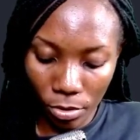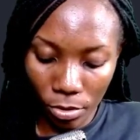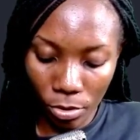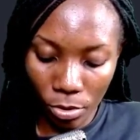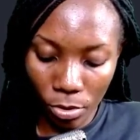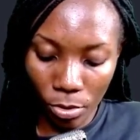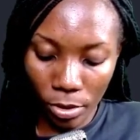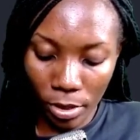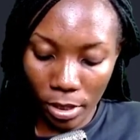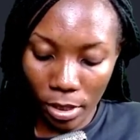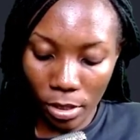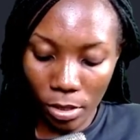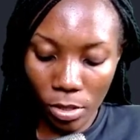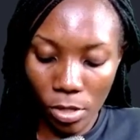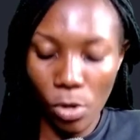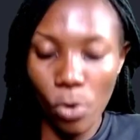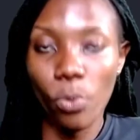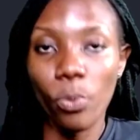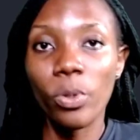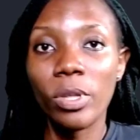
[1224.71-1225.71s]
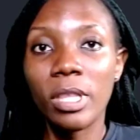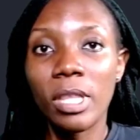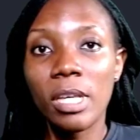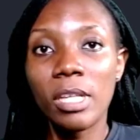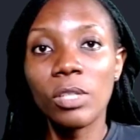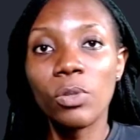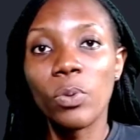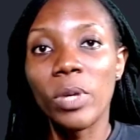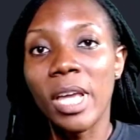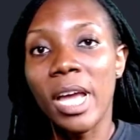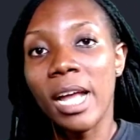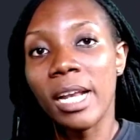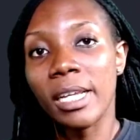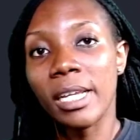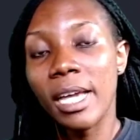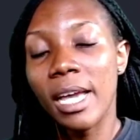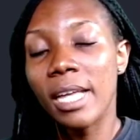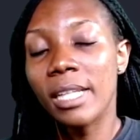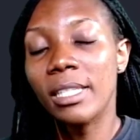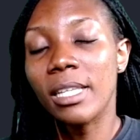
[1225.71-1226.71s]
So with this we
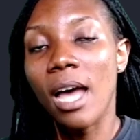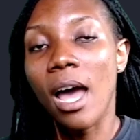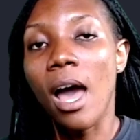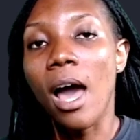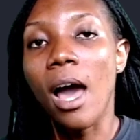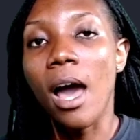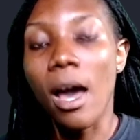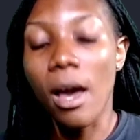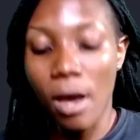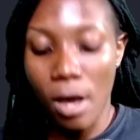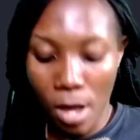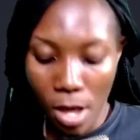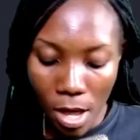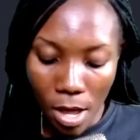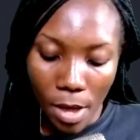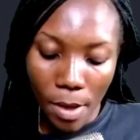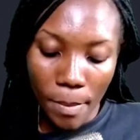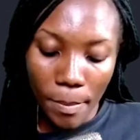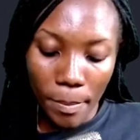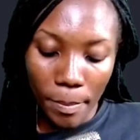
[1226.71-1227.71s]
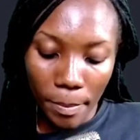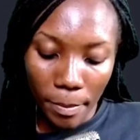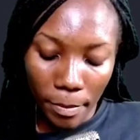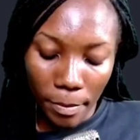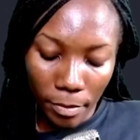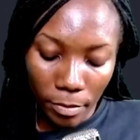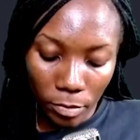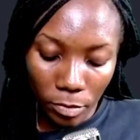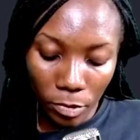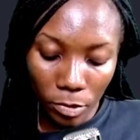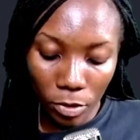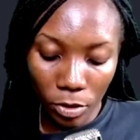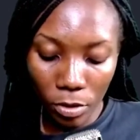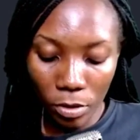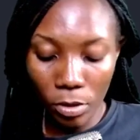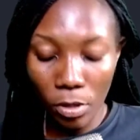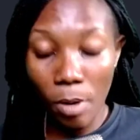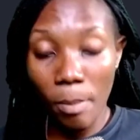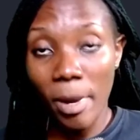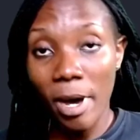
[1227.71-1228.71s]
can get our
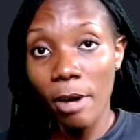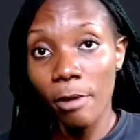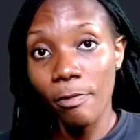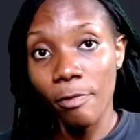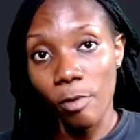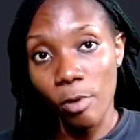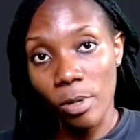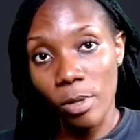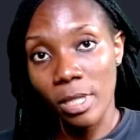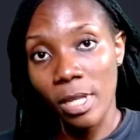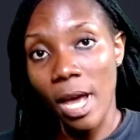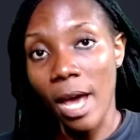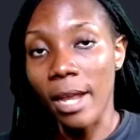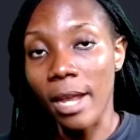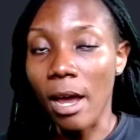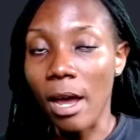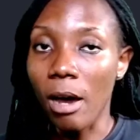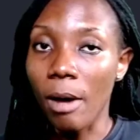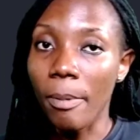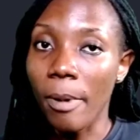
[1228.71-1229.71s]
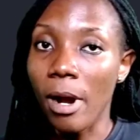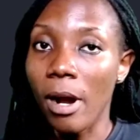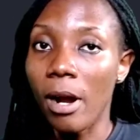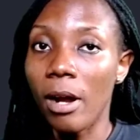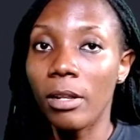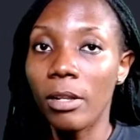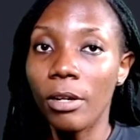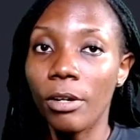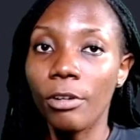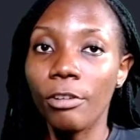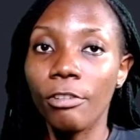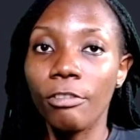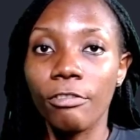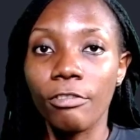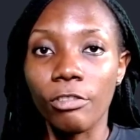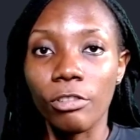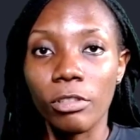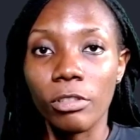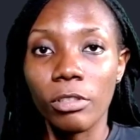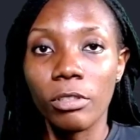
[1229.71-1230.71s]
normal force and our parallel
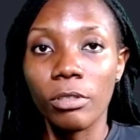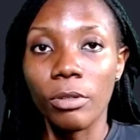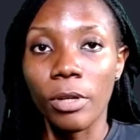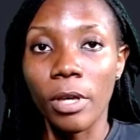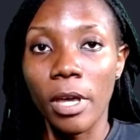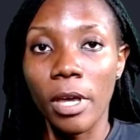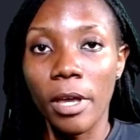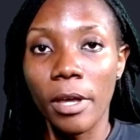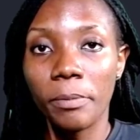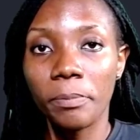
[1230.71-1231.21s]
force.